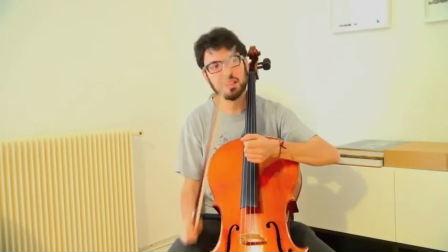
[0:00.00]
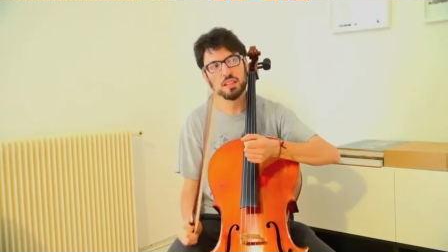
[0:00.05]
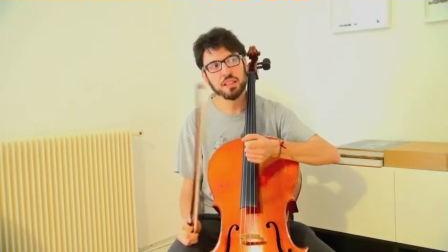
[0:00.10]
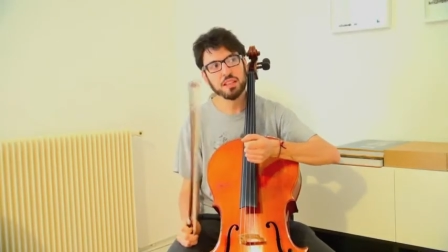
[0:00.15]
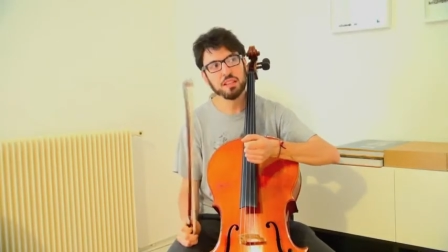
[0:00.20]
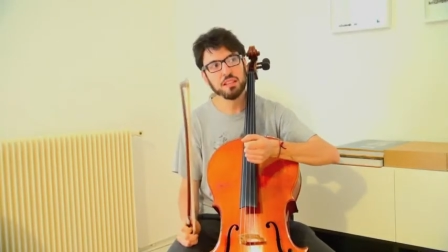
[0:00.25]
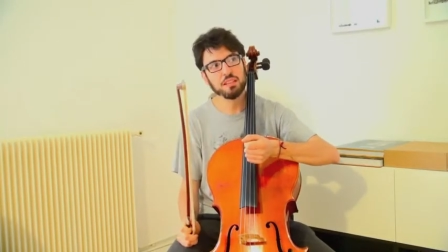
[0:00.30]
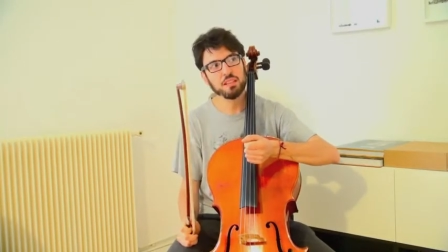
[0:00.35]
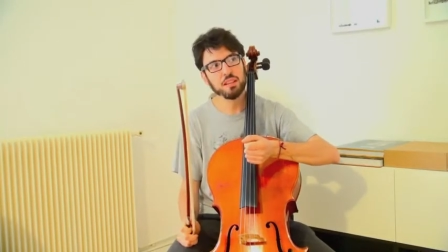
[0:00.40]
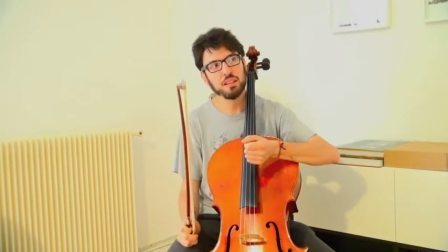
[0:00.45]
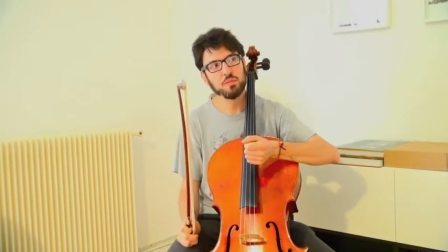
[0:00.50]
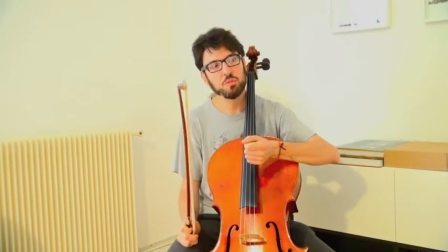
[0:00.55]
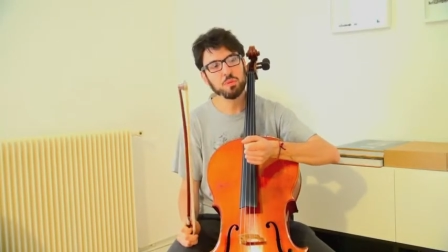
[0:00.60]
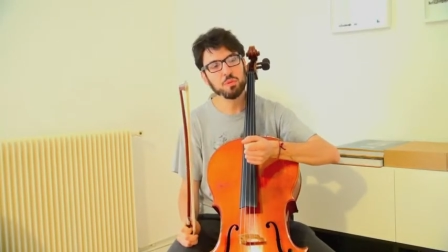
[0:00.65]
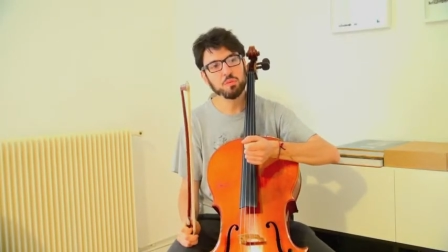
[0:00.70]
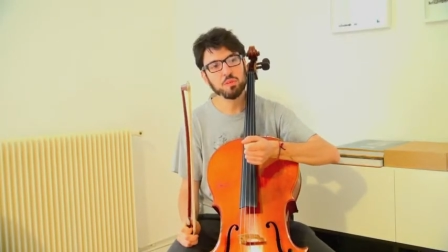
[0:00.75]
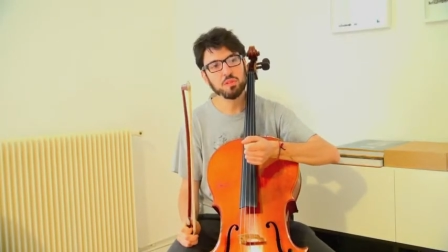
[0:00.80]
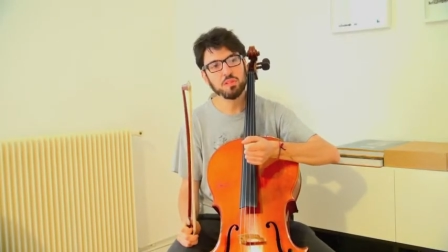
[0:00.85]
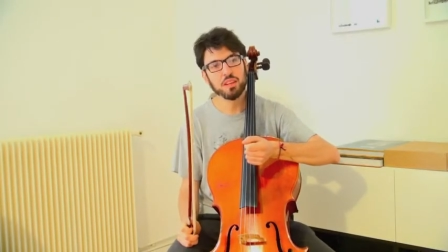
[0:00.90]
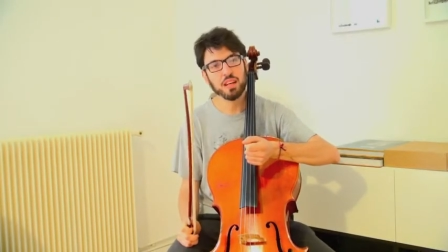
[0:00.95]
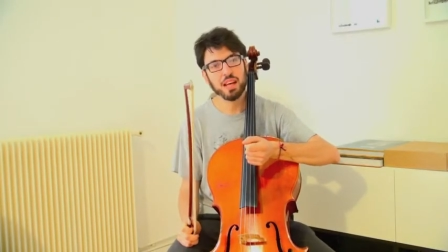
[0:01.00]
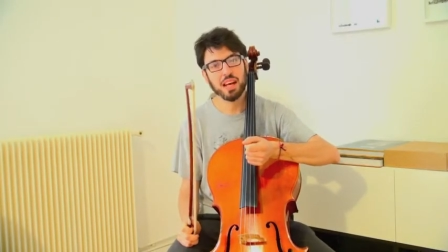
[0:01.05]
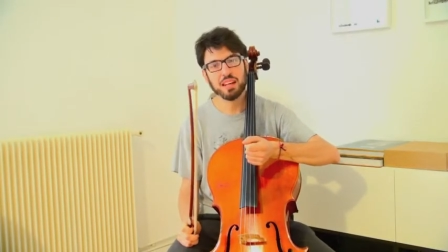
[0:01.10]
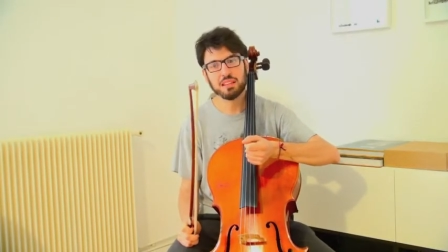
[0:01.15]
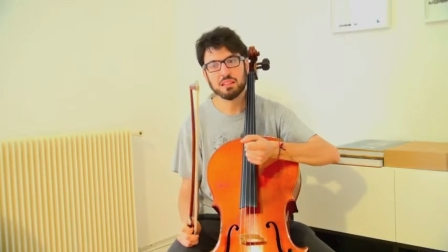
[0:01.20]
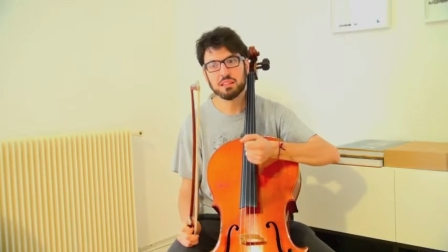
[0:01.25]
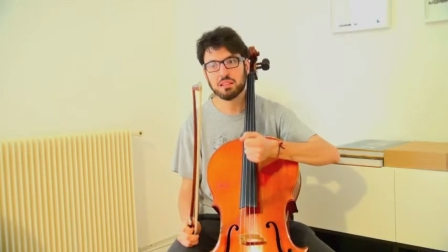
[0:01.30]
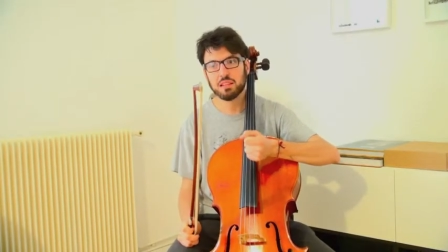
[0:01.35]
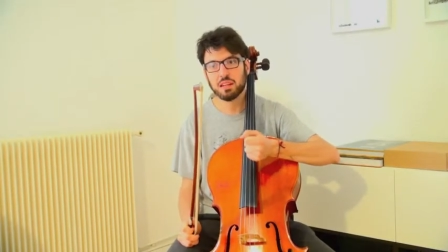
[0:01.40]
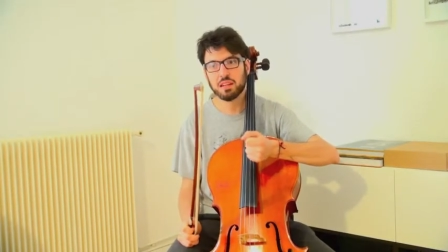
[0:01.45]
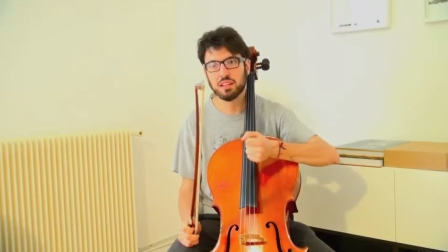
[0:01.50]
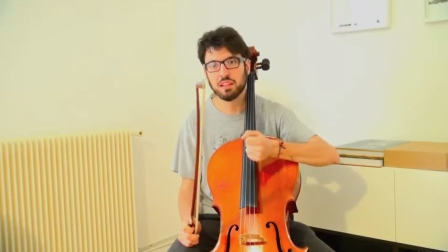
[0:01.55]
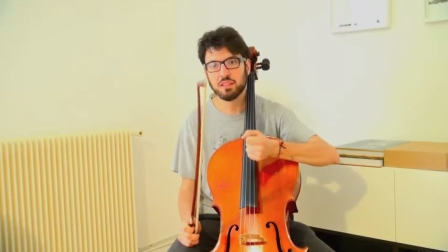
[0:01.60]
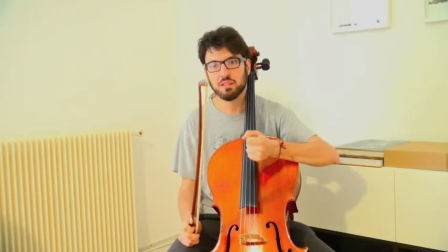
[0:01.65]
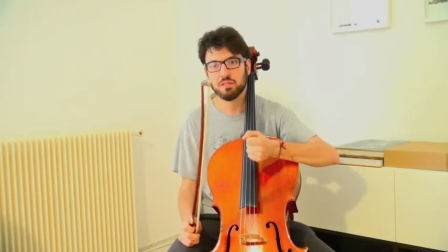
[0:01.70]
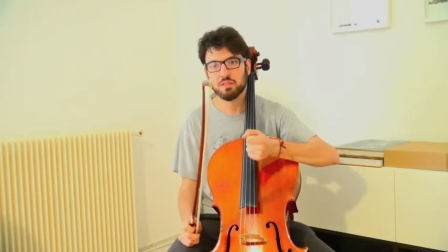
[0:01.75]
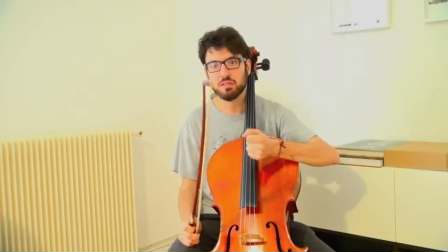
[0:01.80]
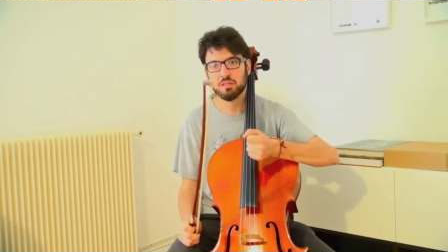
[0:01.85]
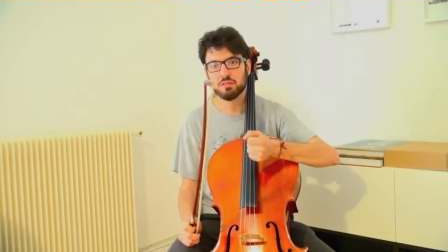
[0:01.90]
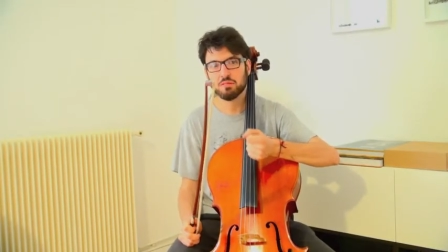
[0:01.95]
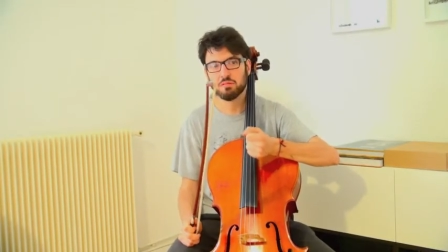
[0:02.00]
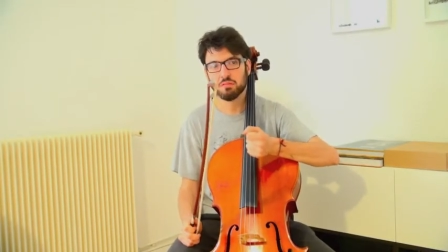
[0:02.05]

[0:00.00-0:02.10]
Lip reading: in Italian we would say attrito.